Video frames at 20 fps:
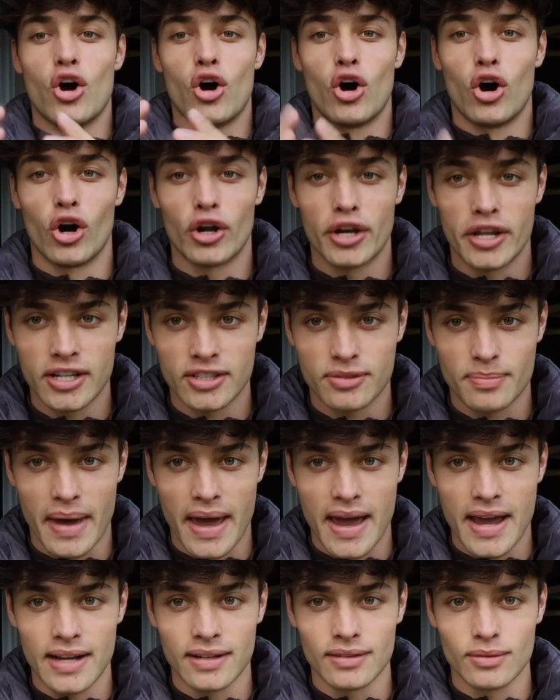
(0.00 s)
on his
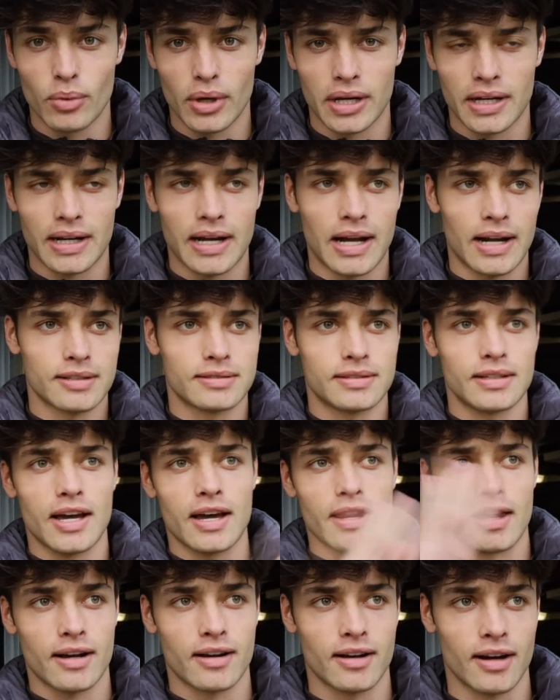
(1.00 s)
mane. We're going to kind of see
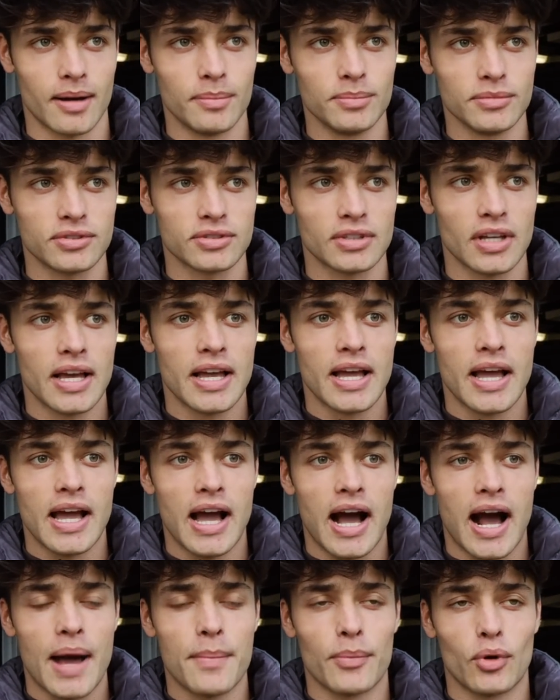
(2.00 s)
how that comes.
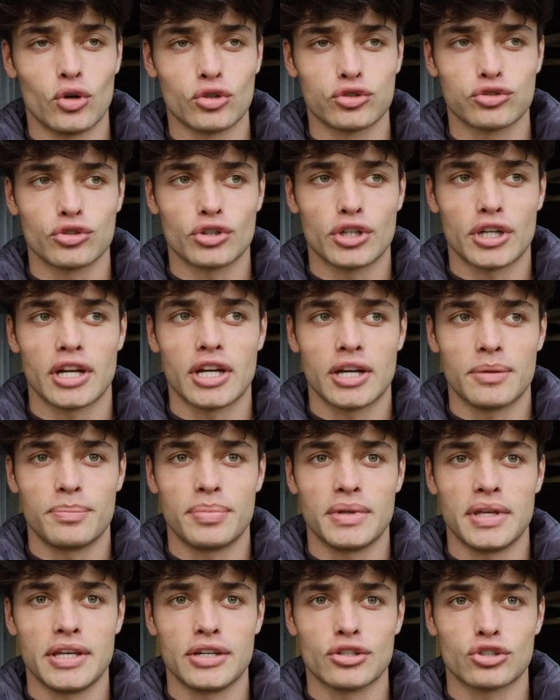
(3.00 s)
I'm also going to
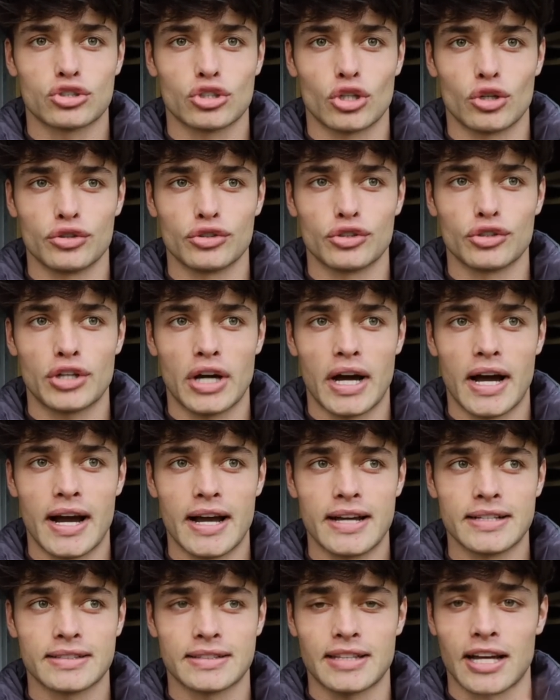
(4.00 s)
be showing you
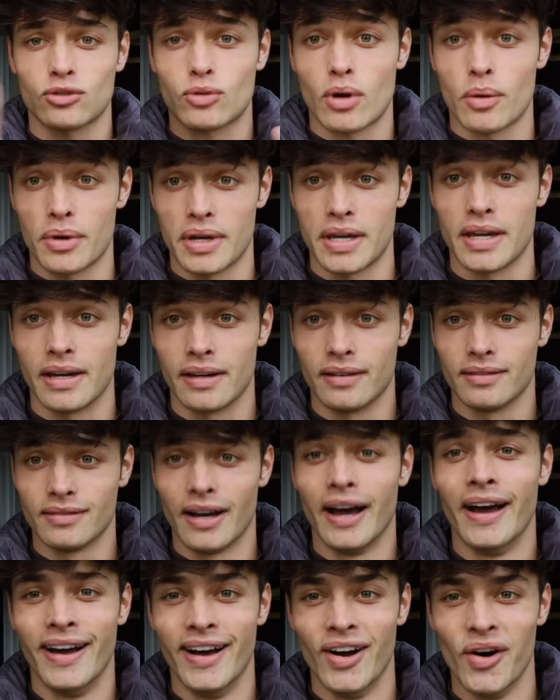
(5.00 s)
guys, that's why we're here.
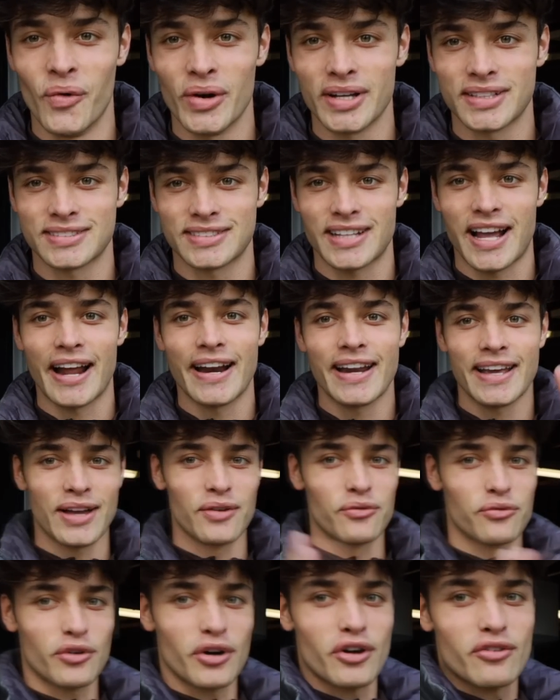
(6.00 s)
We're standing
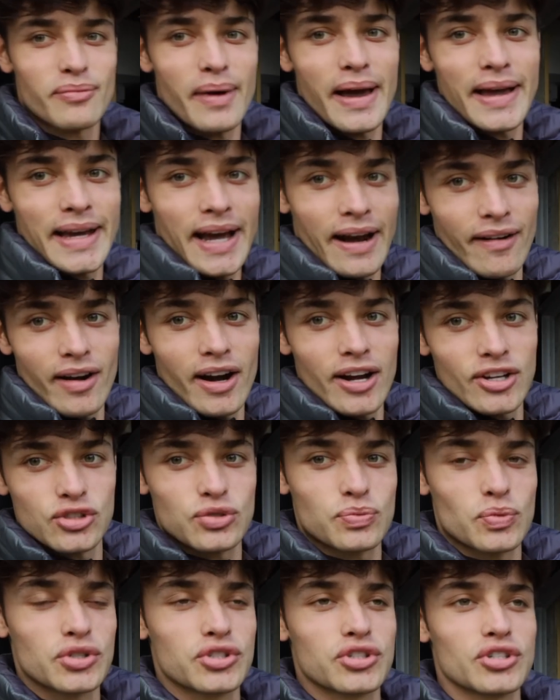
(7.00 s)
in front of my
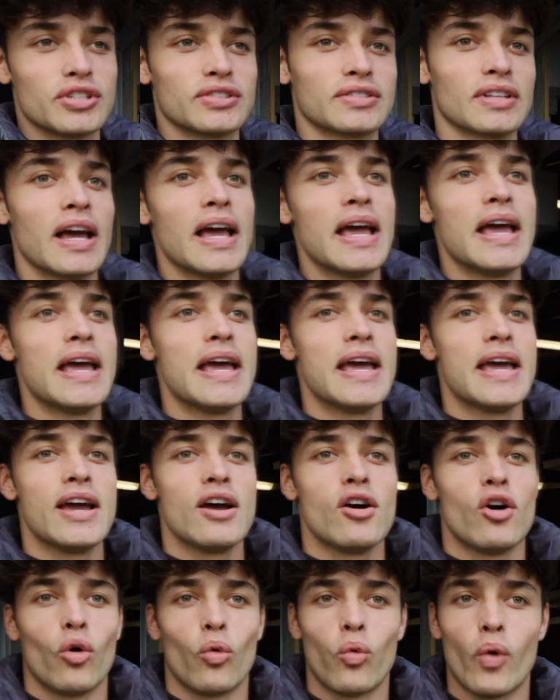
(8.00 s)
garage, which is
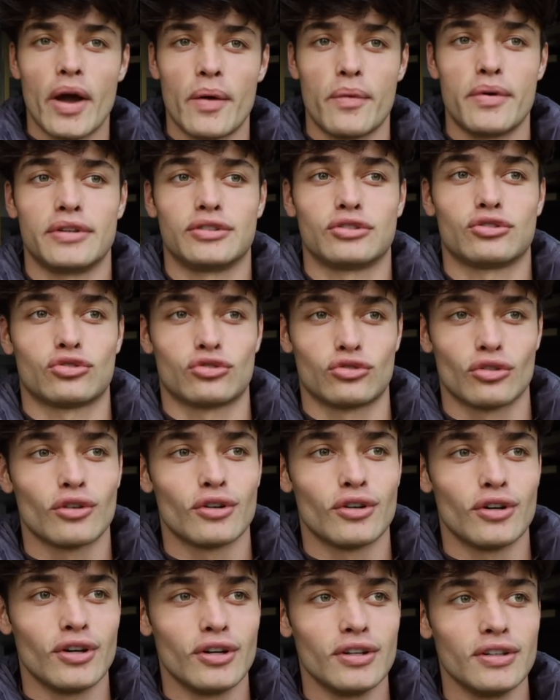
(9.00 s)
where we
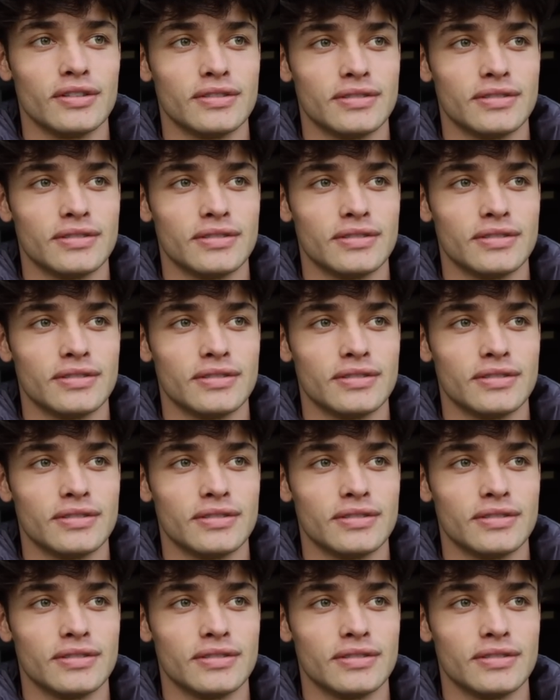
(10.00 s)
store,